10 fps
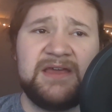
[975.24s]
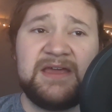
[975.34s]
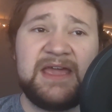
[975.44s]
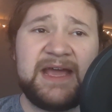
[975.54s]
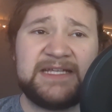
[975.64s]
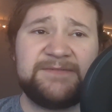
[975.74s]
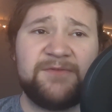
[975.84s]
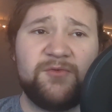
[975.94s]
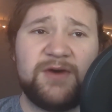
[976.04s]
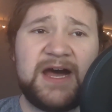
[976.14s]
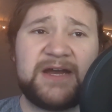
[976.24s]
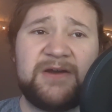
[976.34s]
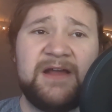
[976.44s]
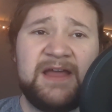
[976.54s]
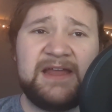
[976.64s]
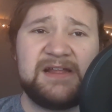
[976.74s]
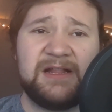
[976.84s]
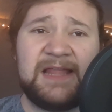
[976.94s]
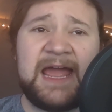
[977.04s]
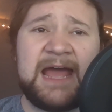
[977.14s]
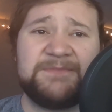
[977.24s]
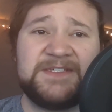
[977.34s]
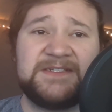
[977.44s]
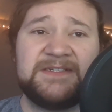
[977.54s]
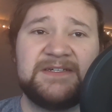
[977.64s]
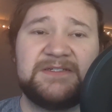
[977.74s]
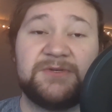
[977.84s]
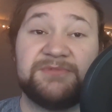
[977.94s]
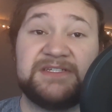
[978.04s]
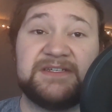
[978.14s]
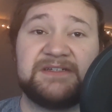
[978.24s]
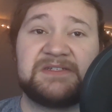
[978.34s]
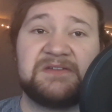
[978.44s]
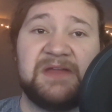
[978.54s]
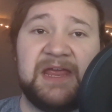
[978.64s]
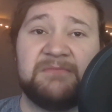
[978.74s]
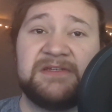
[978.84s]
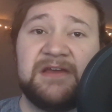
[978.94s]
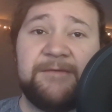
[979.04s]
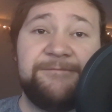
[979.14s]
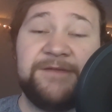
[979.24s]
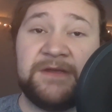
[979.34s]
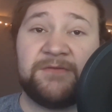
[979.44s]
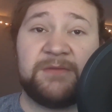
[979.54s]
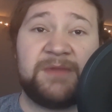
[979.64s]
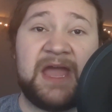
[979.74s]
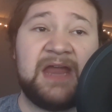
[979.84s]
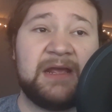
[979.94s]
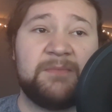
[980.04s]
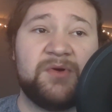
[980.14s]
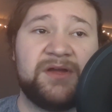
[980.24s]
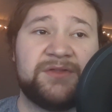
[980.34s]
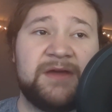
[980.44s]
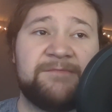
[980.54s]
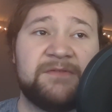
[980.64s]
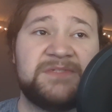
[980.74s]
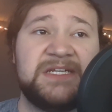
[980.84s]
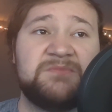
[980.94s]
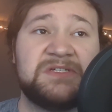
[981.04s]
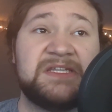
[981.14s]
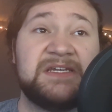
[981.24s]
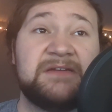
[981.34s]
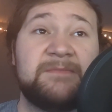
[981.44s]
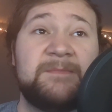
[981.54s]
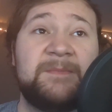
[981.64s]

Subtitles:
"He asked for water and collapsed," Theresa exclaimed. Fear and panic boiled up from deep within.